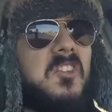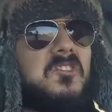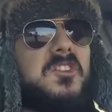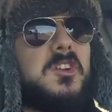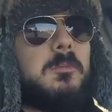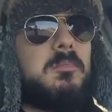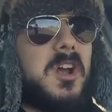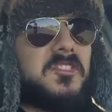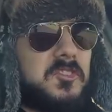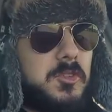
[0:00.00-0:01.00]
This video
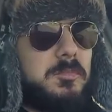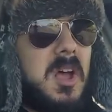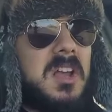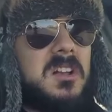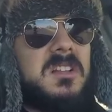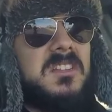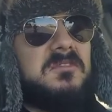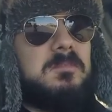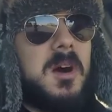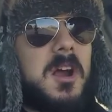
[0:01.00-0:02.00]
brought to you by
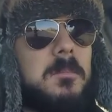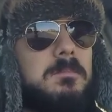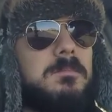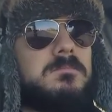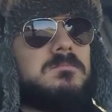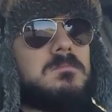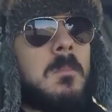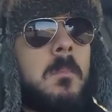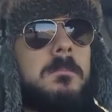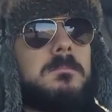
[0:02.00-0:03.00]
Cliff Bar.
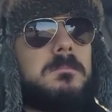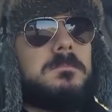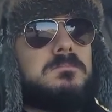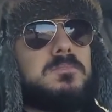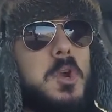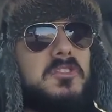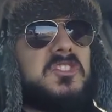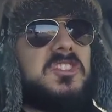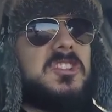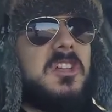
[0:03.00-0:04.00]

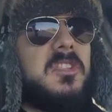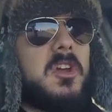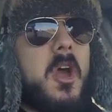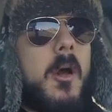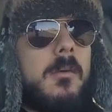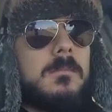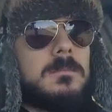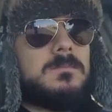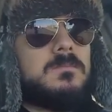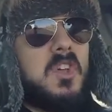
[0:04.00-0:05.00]
Protein on the go.
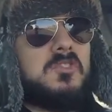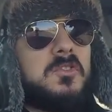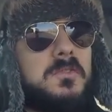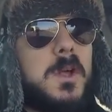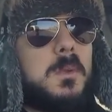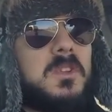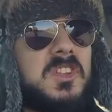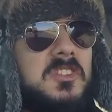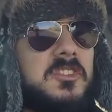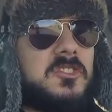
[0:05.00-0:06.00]
It's also filled
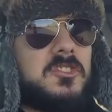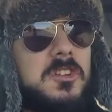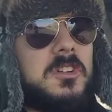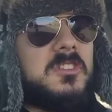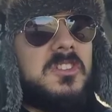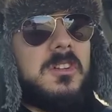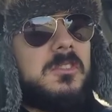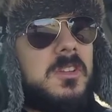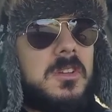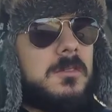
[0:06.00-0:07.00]
with tons of sugar. It's
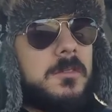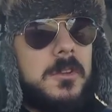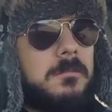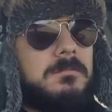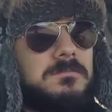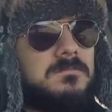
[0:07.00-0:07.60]
not really good for you.